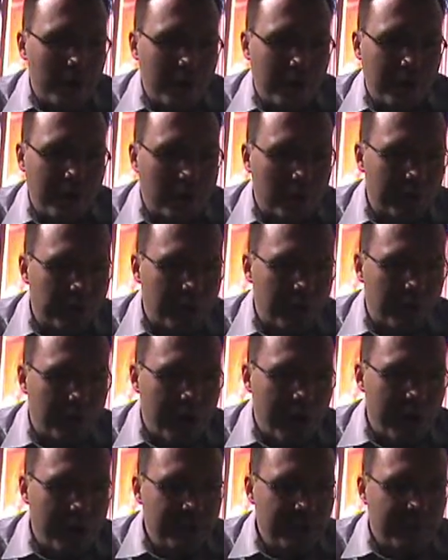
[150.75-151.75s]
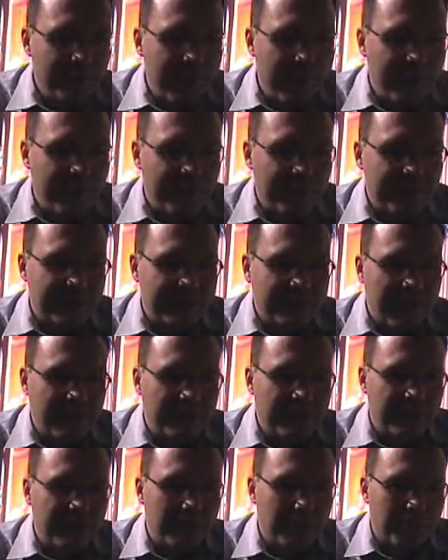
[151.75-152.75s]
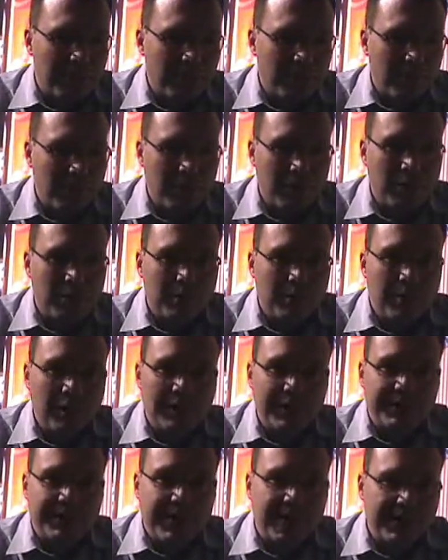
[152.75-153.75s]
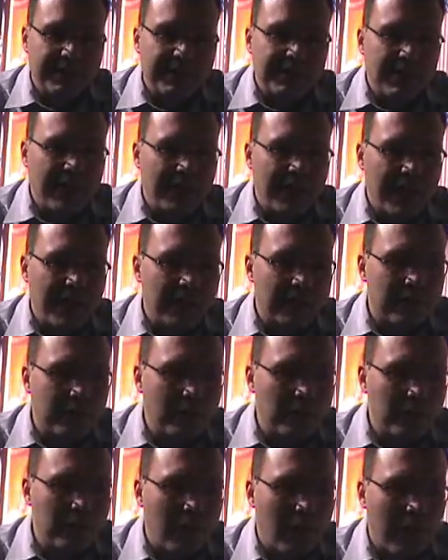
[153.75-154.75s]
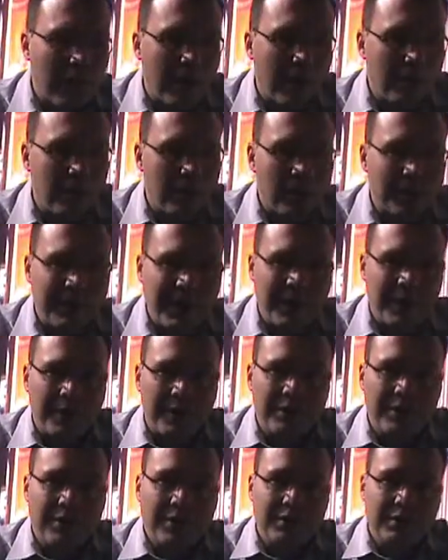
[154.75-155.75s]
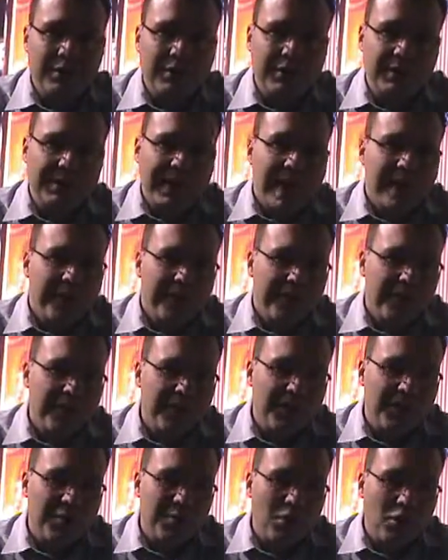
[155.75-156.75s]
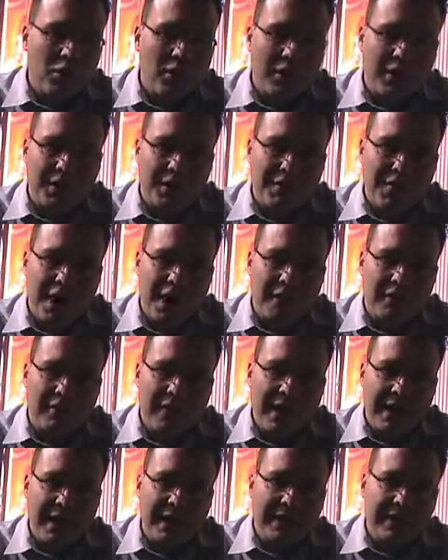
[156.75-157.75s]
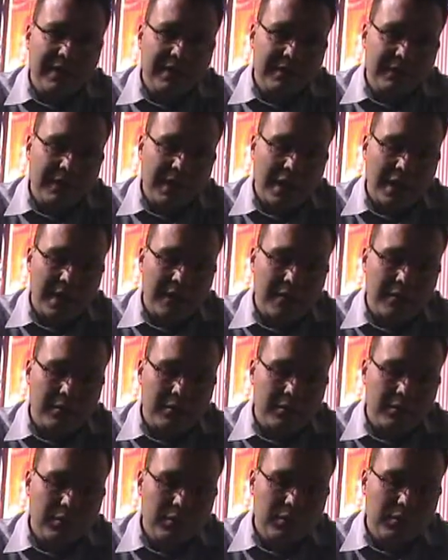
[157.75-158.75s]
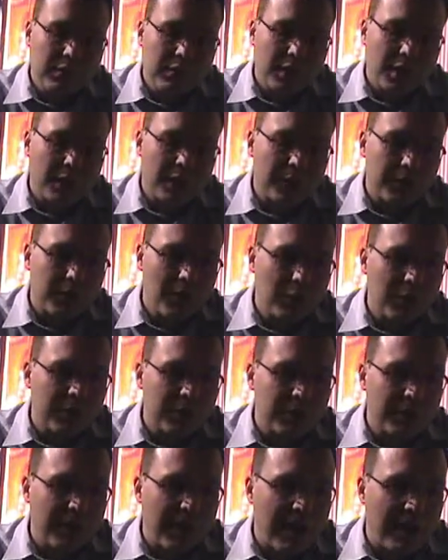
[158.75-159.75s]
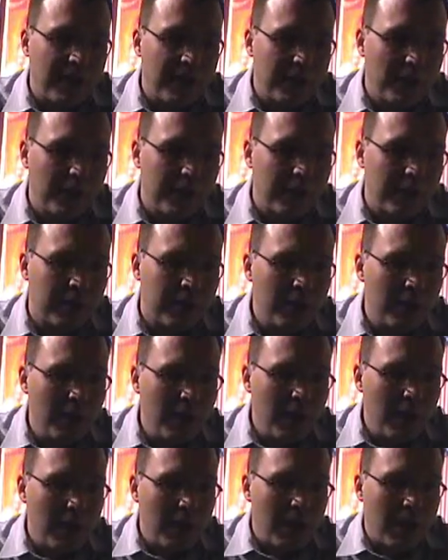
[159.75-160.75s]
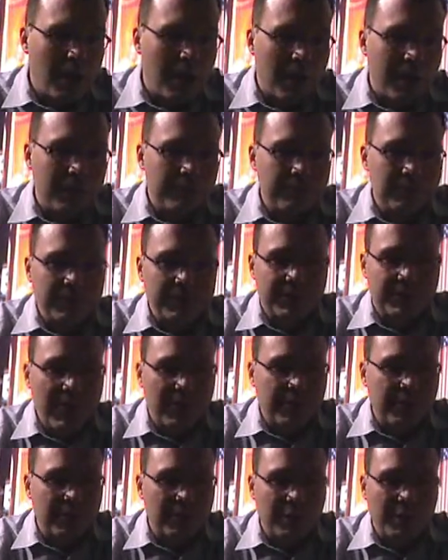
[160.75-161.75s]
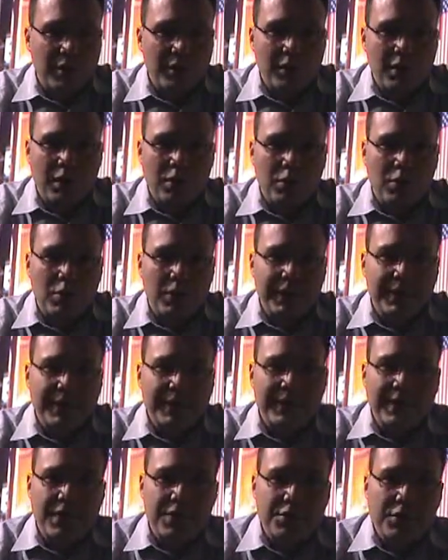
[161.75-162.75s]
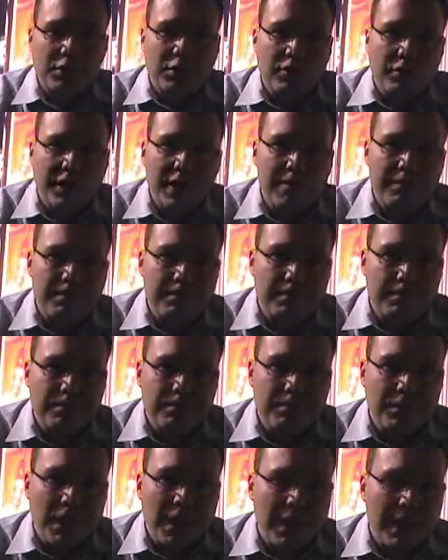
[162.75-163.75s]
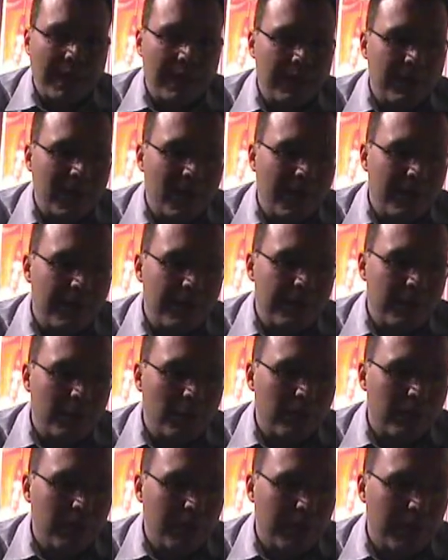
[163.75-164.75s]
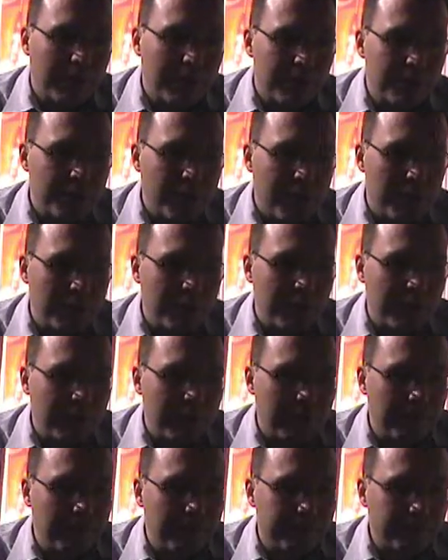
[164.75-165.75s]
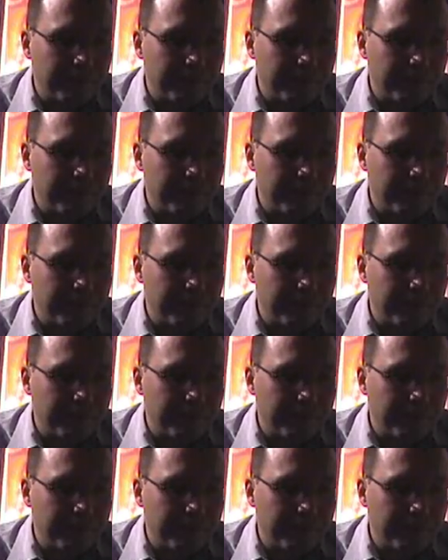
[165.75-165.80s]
Moving on to the reds, you have Estancia Merlot. Estancia, again, we're down south of Livermore on the Monterey and southern coast of California. Estancia Merlot, quintessential grape, and they do a really nice job with it.